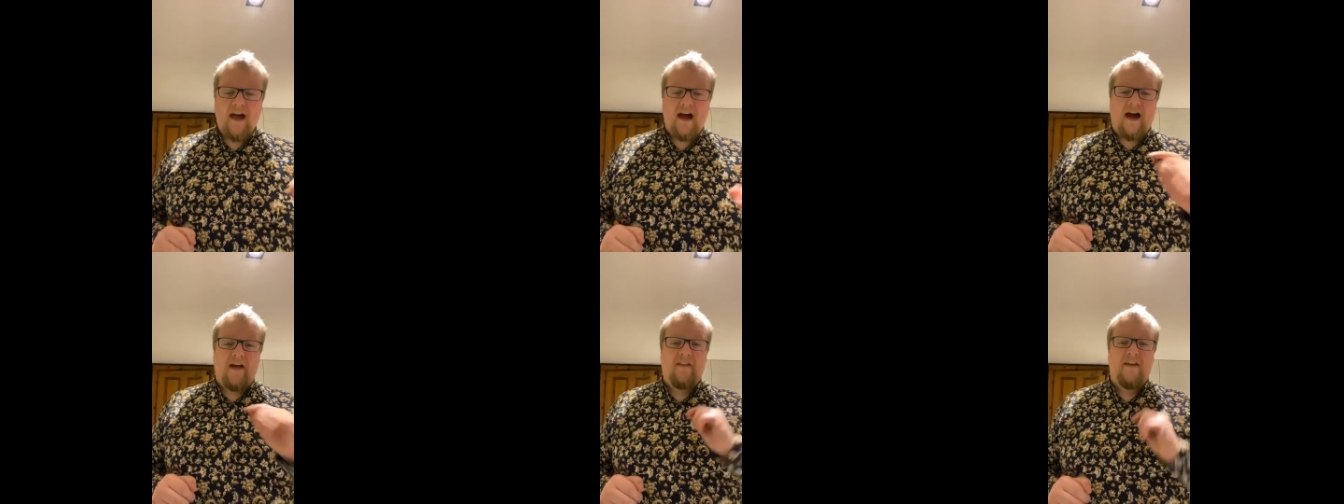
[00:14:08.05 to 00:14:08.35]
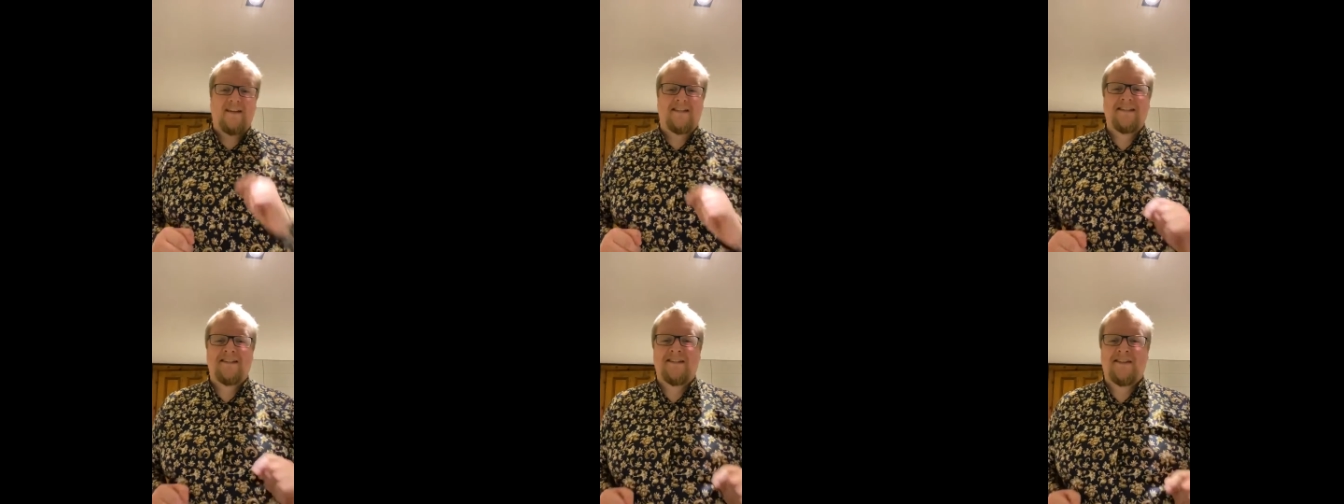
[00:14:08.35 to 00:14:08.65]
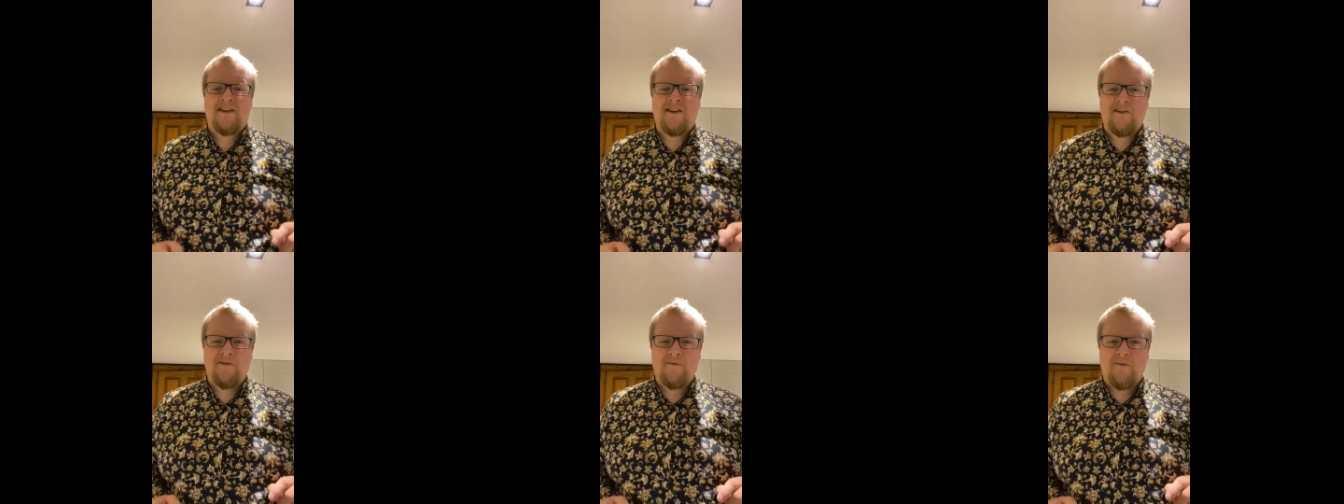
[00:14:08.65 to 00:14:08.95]
And this is
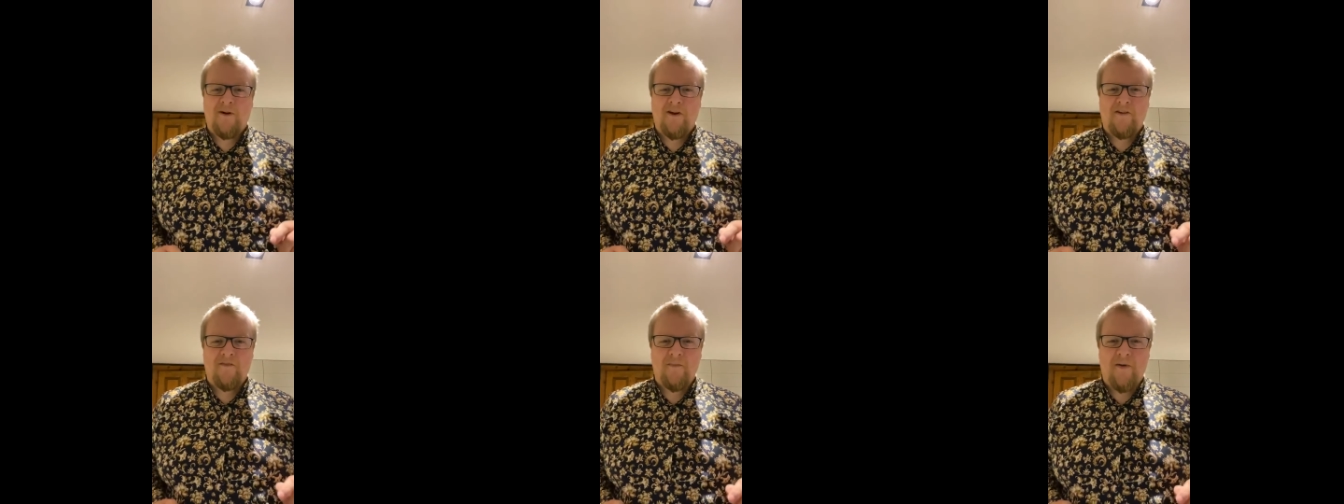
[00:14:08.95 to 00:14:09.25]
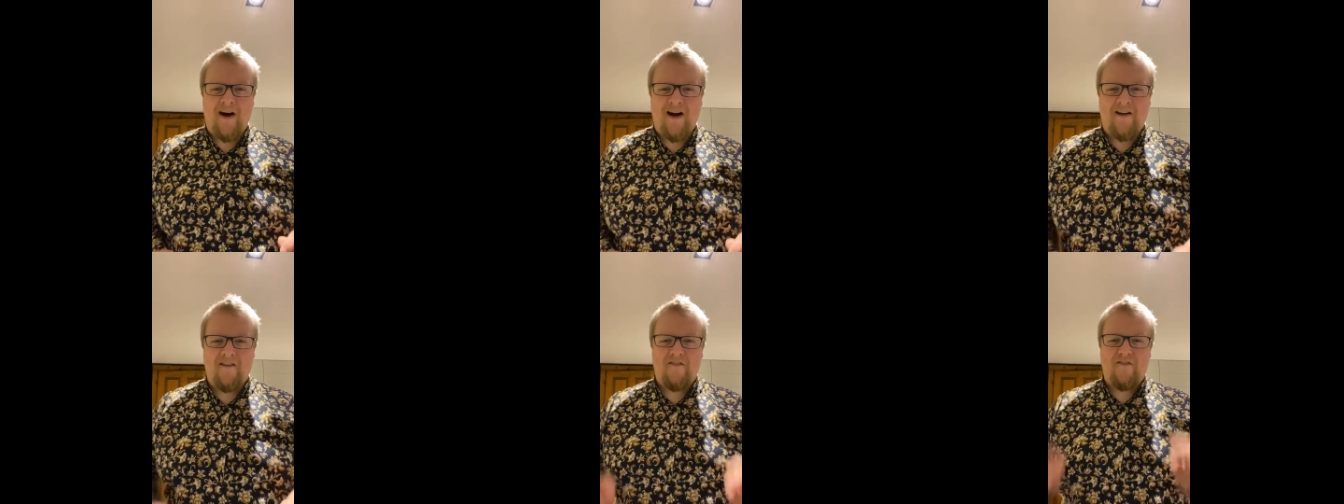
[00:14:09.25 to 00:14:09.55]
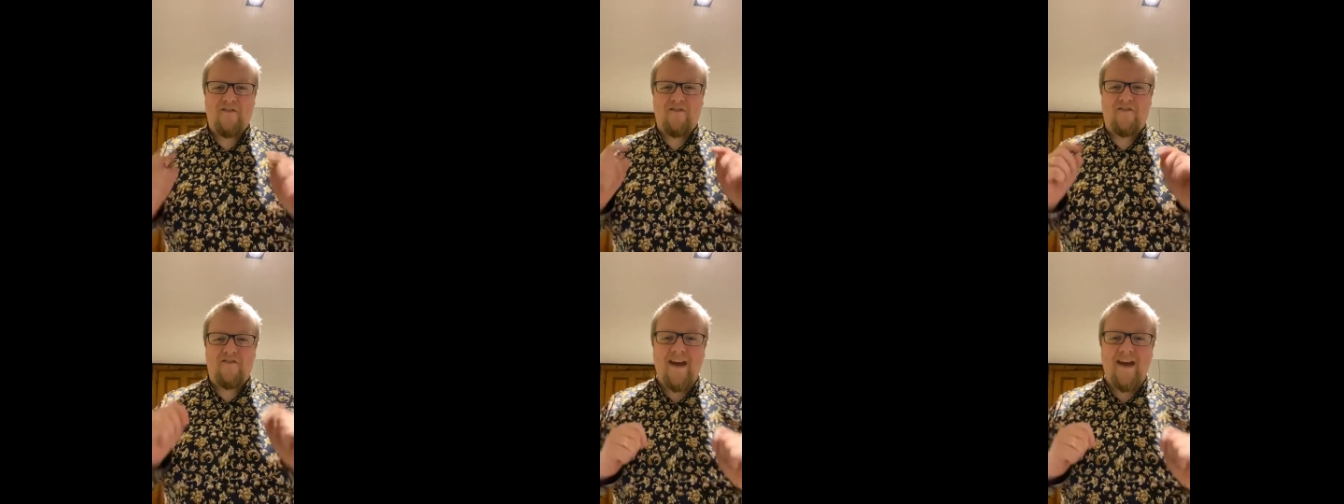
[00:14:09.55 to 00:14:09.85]
to one of my
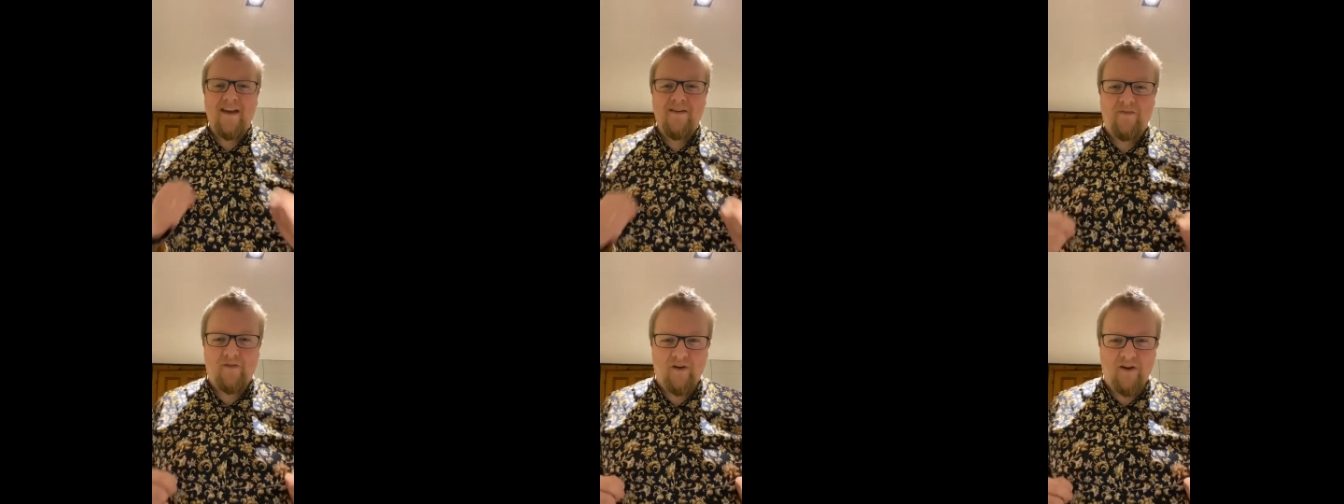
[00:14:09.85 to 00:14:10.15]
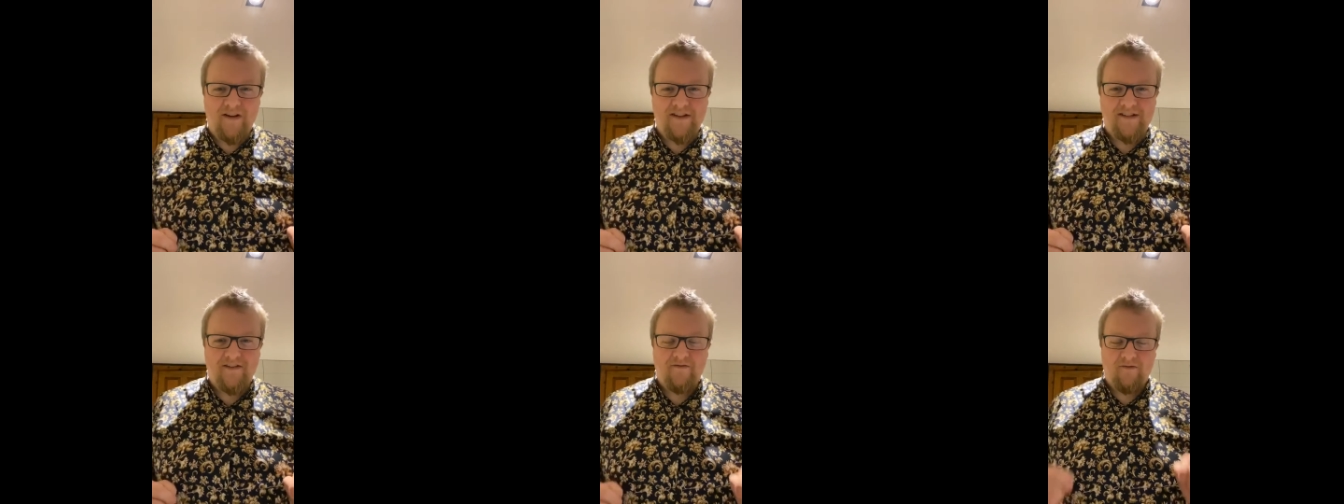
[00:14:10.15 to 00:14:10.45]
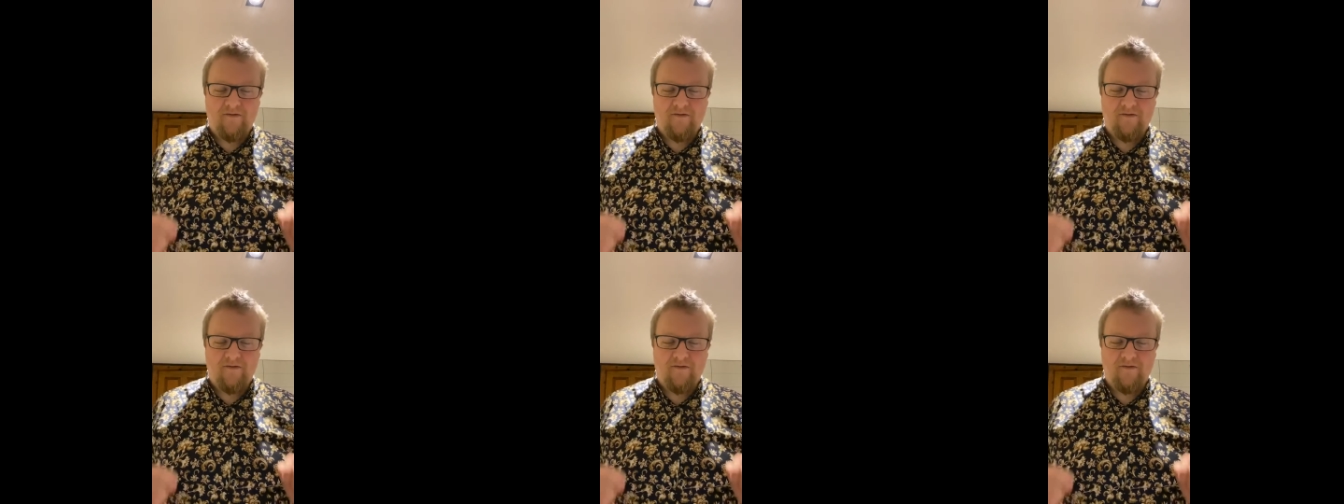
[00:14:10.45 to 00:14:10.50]
favourite